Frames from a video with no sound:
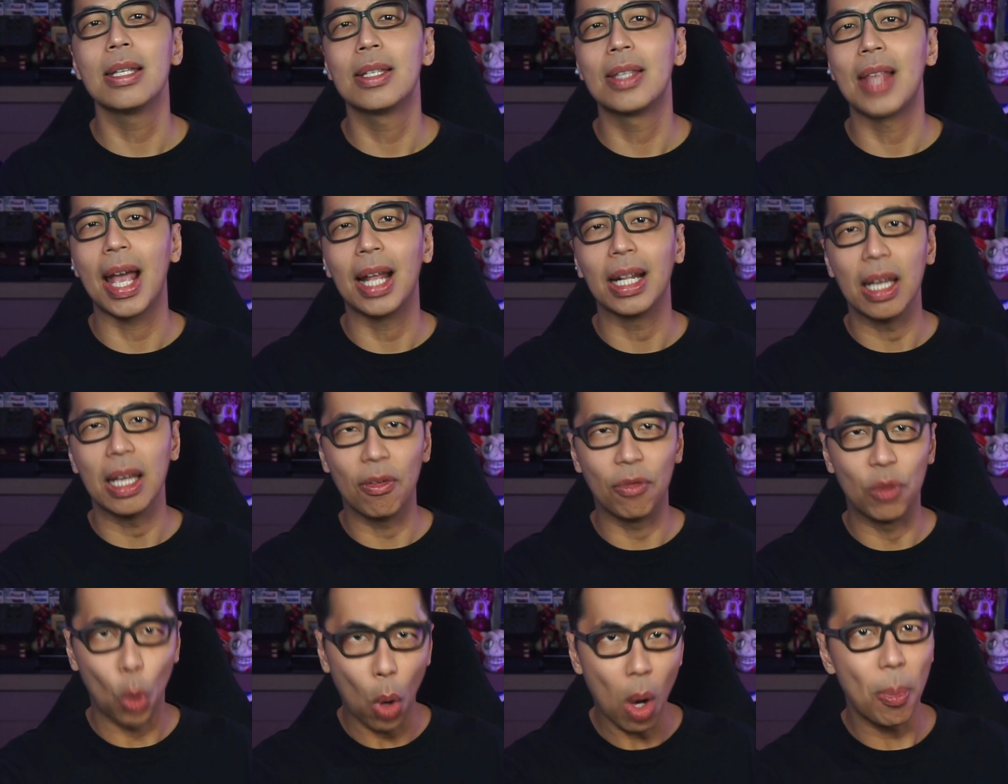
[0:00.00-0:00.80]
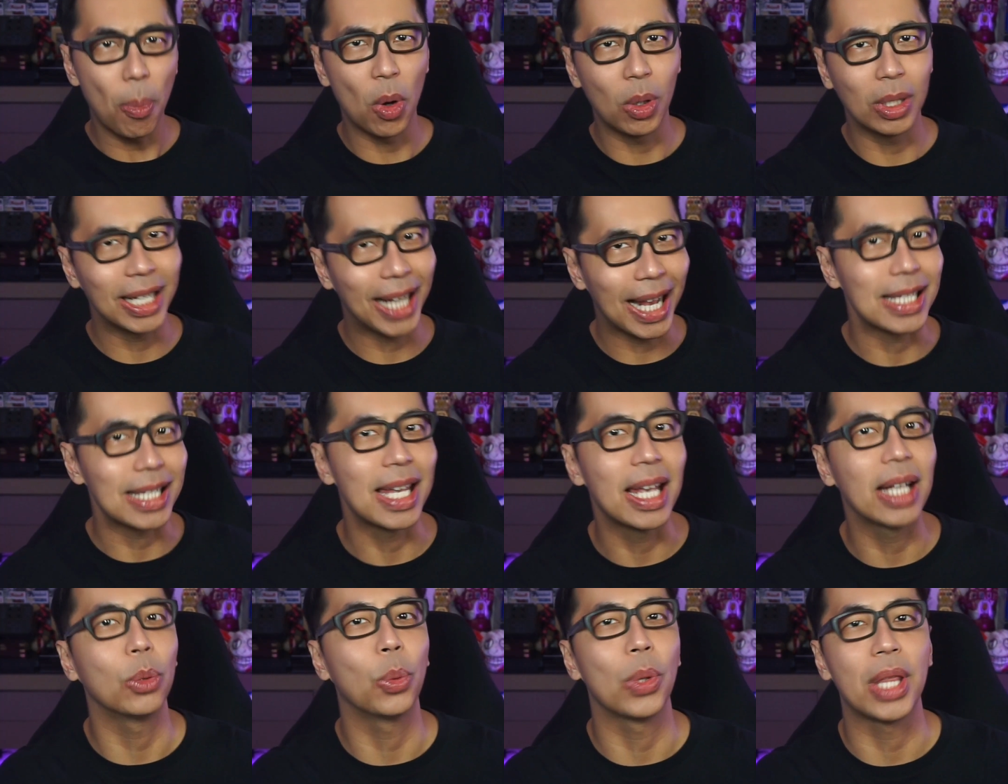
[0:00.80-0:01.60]
that if your opponent gets
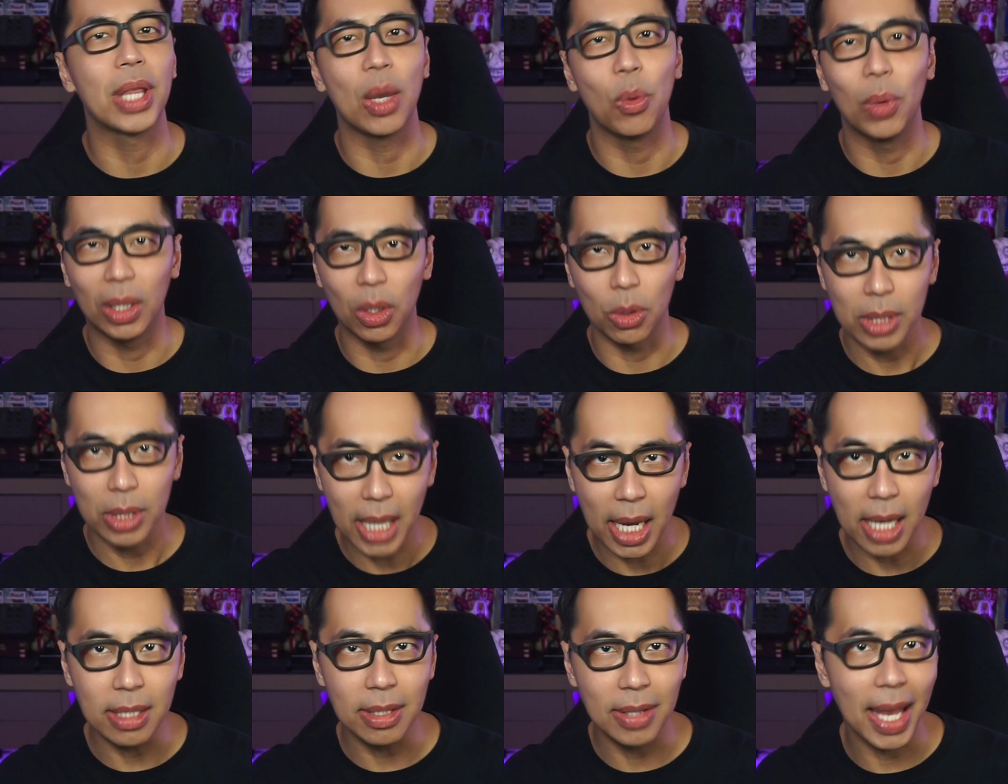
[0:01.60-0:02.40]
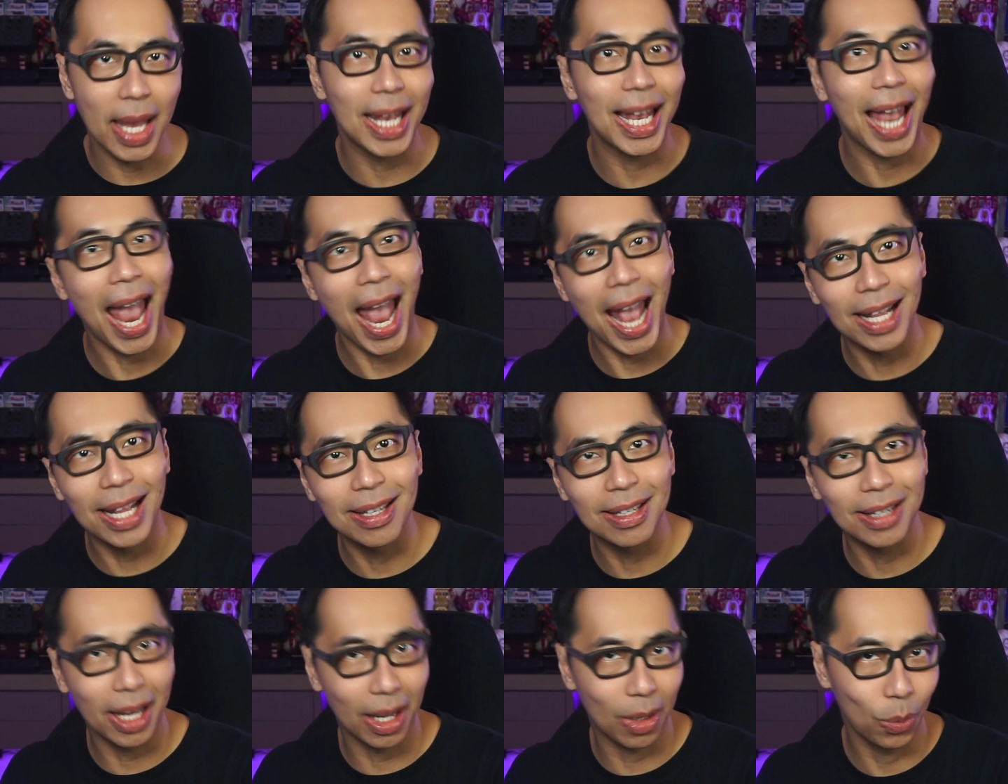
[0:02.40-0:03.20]
hit with a Widow's Kiss, they
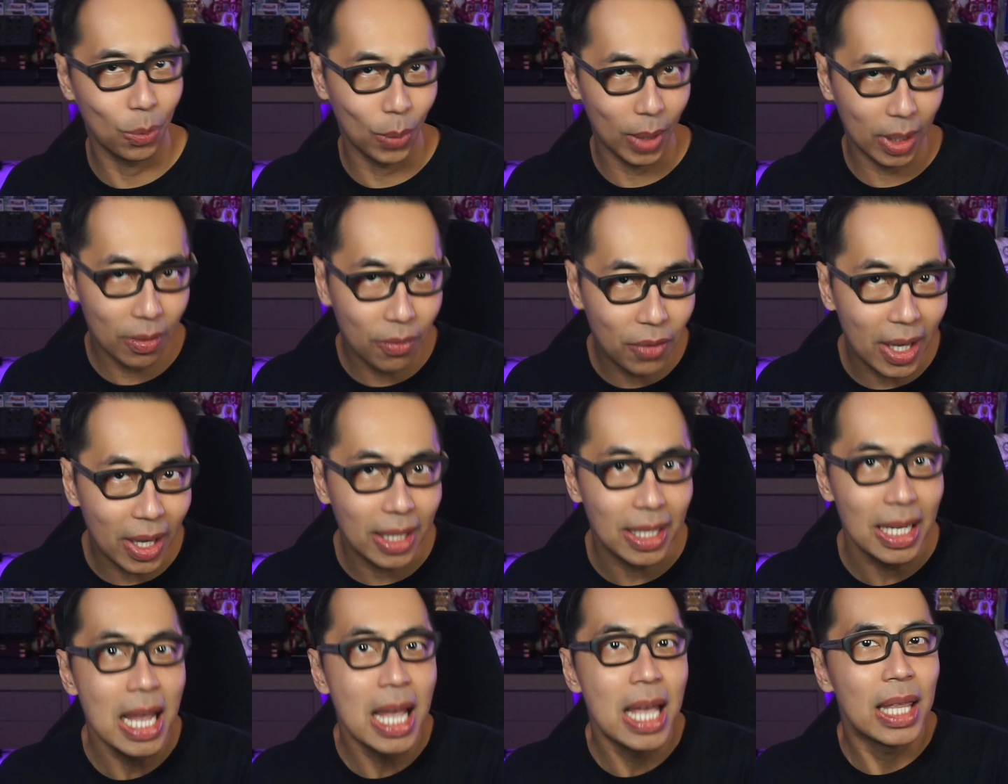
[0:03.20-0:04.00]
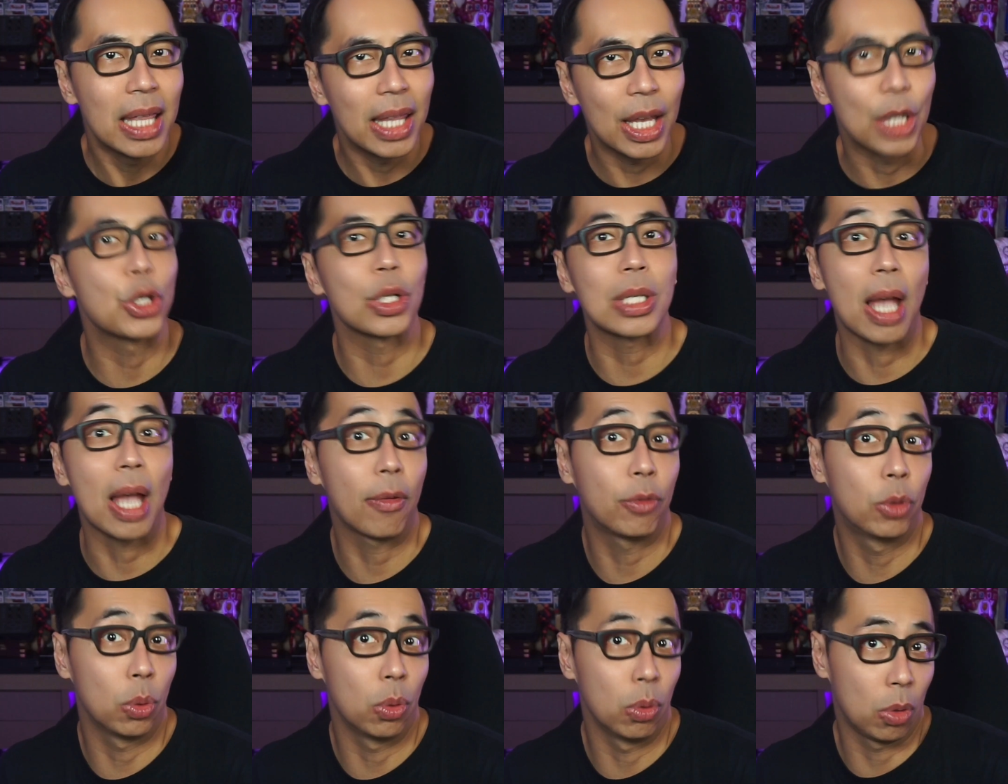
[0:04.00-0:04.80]
can get rid of it. They just
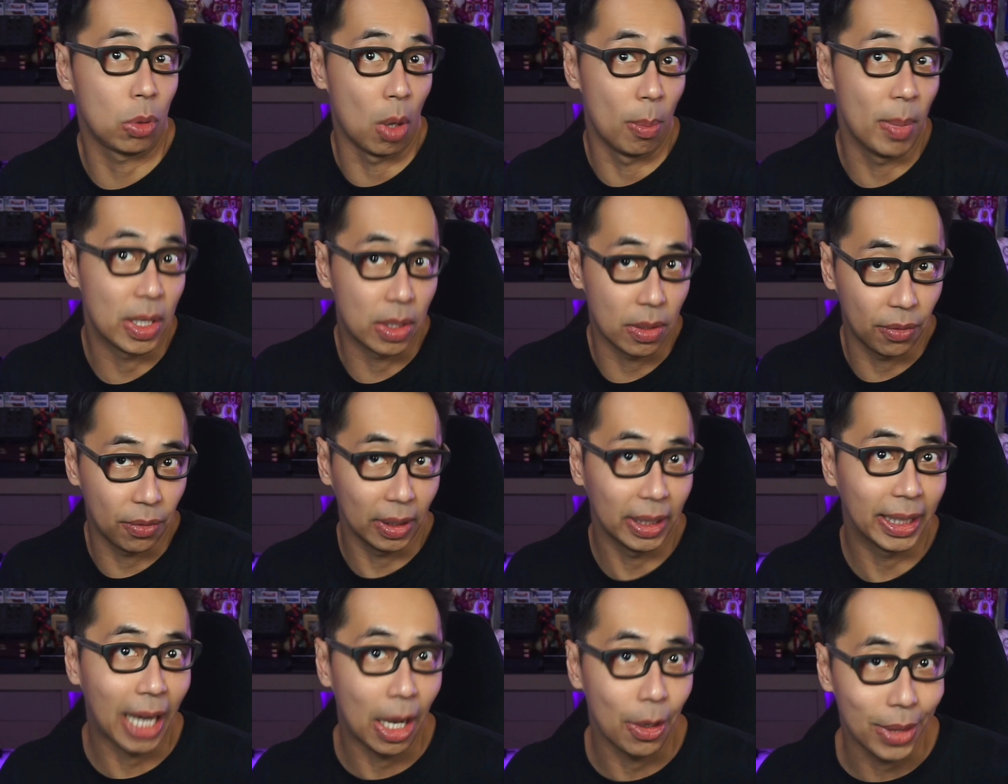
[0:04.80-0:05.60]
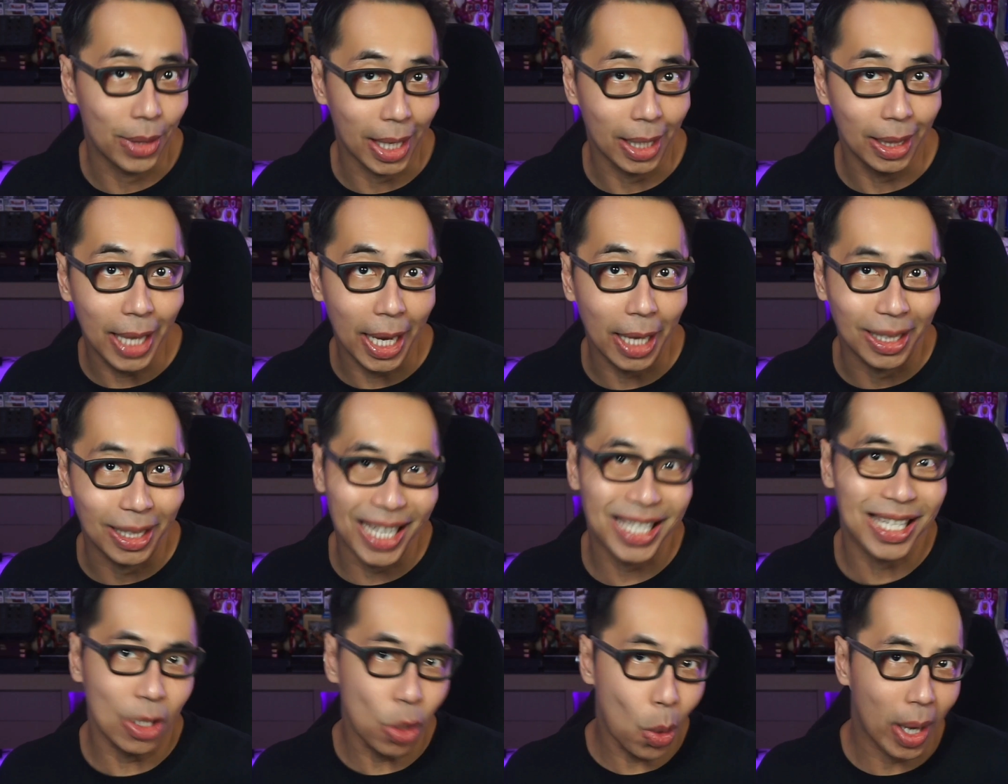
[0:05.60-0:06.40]
have to commit to filling out that lane.
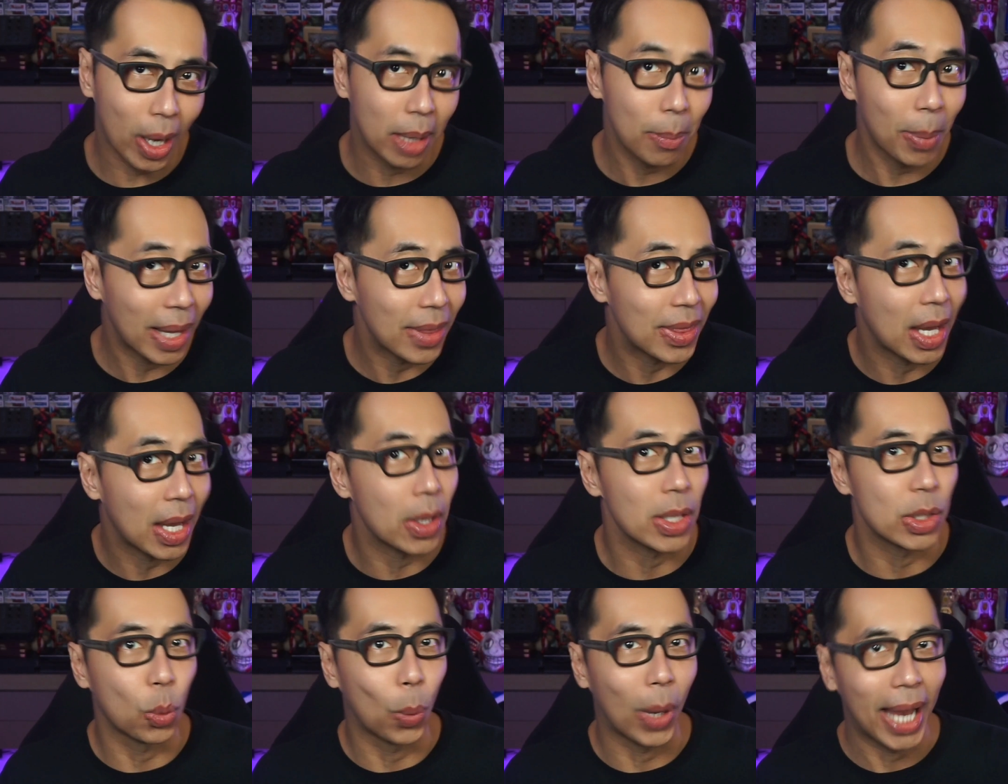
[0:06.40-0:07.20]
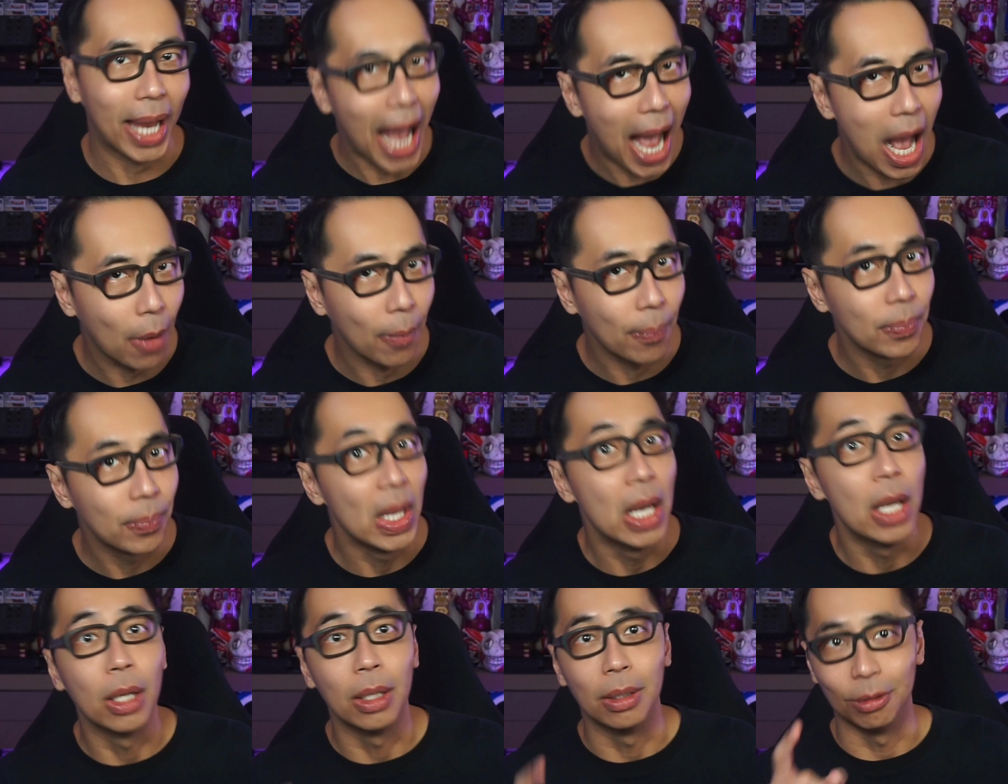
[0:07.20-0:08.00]
It's annoying, but there is a way out.
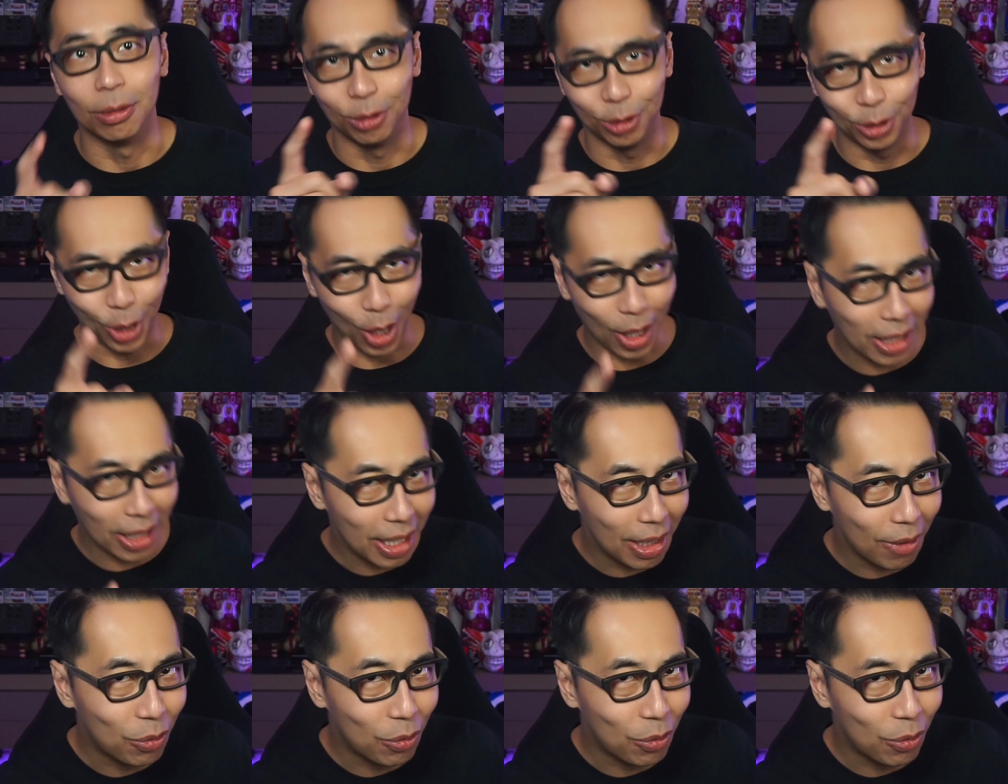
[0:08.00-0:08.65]
Not if